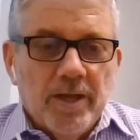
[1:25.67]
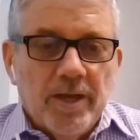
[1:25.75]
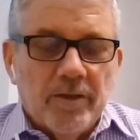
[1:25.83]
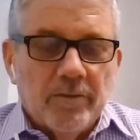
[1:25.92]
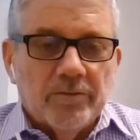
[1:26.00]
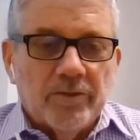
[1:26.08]
And
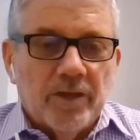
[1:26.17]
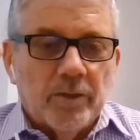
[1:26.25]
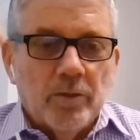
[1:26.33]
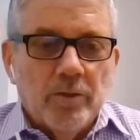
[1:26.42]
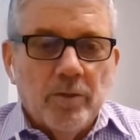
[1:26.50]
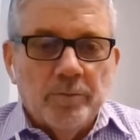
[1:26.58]
it was like,
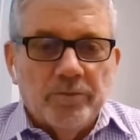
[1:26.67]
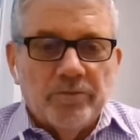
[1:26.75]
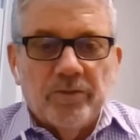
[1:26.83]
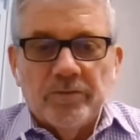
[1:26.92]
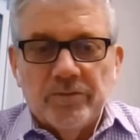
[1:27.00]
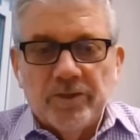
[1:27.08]
oops,
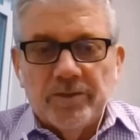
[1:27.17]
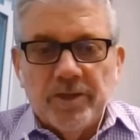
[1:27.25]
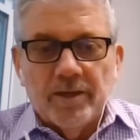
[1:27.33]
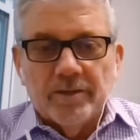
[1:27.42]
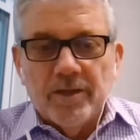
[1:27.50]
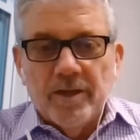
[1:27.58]
there's a
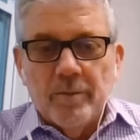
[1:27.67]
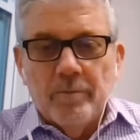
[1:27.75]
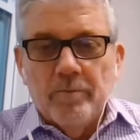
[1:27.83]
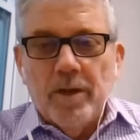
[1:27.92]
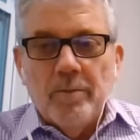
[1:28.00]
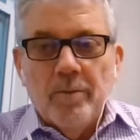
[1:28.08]
.com
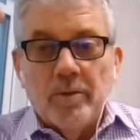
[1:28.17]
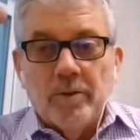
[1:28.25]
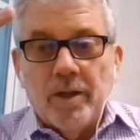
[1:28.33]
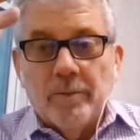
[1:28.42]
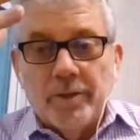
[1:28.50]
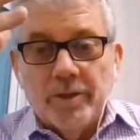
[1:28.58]
bubble
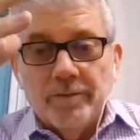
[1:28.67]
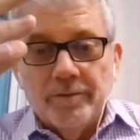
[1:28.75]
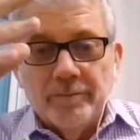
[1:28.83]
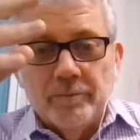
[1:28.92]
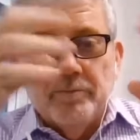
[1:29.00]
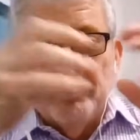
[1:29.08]
coming.
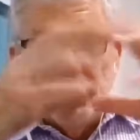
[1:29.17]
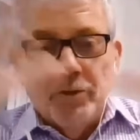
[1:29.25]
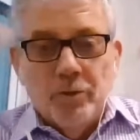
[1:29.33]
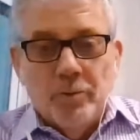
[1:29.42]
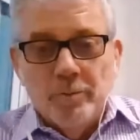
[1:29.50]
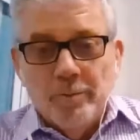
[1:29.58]

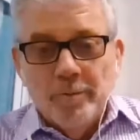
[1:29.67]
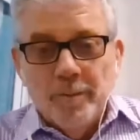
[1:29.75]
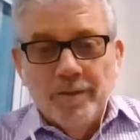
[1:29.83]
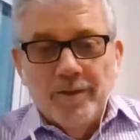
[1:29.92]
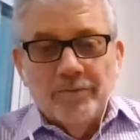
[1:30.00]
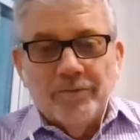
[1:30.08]
Boom.
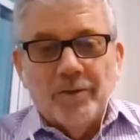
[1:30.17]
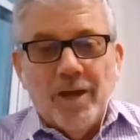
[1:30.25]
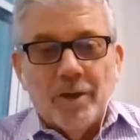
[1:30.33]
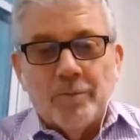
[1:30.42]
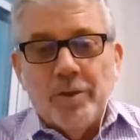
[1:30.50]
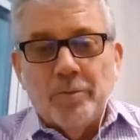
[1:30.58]
So a
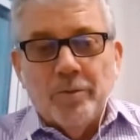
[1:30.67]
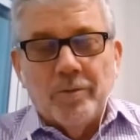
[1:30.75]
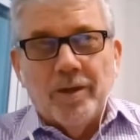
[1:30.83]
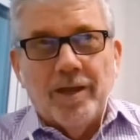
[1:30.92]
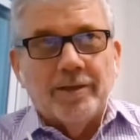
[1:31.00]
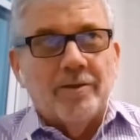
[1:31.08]
lot of people
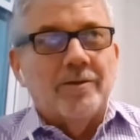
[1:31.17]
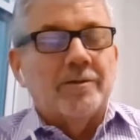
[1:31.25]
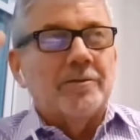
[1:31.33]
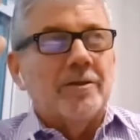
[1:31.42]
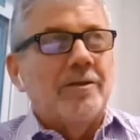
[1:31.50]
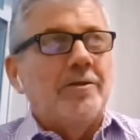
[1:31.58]
were like
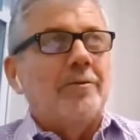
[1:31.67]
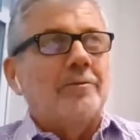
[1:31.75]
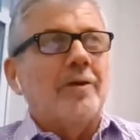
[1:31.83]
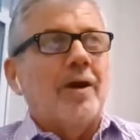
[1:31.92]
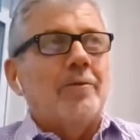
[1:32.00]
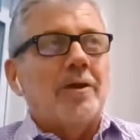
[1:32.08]
going,
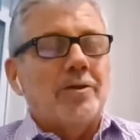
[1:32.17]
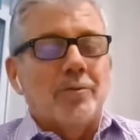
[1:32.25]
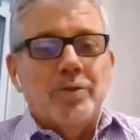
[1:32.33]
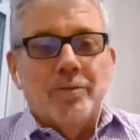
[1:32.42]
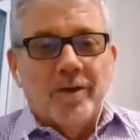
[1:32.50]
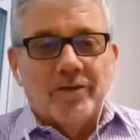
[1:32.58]
oh, I'm not going
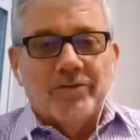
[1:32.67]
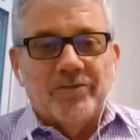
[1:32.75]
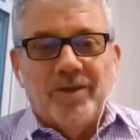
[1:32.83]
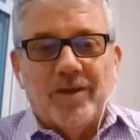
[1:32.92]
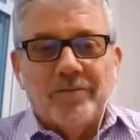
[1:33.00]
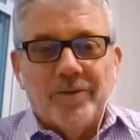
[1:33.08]
to put my
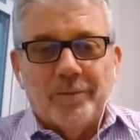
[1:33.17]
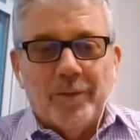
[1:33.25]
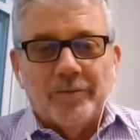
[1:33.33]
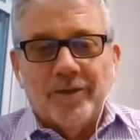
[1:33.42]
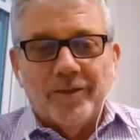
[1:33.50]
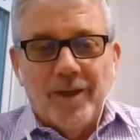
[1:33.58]
stuff up
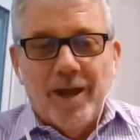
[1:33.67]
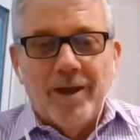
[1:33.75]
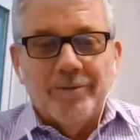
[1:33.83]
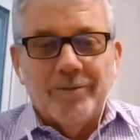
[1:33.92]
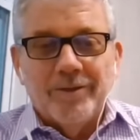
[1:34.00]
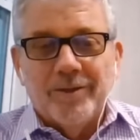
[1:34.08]
on the
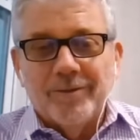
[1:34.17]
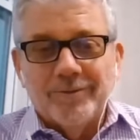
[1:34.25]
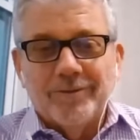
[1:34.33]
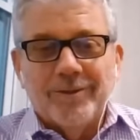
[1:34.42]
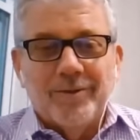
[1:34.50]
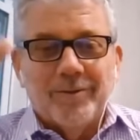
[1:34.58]
cloud,
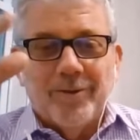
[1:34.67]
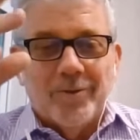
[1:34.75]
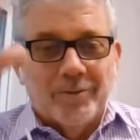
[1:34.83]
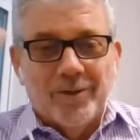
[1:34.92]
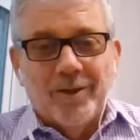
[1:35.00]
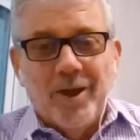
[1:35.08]
or
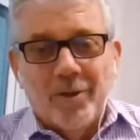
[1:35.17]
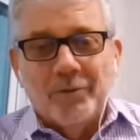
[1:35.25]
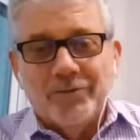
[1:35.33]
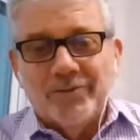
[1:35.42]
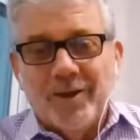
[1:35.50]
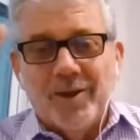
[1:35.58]
the
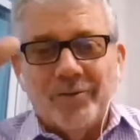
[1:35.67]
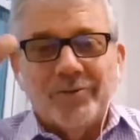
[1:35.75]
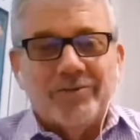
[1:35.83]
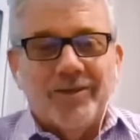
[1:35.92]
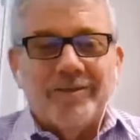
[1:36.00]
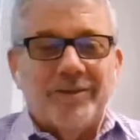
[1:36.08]

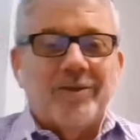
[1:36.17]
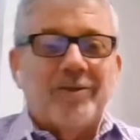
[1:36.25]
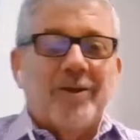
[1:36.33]
host it,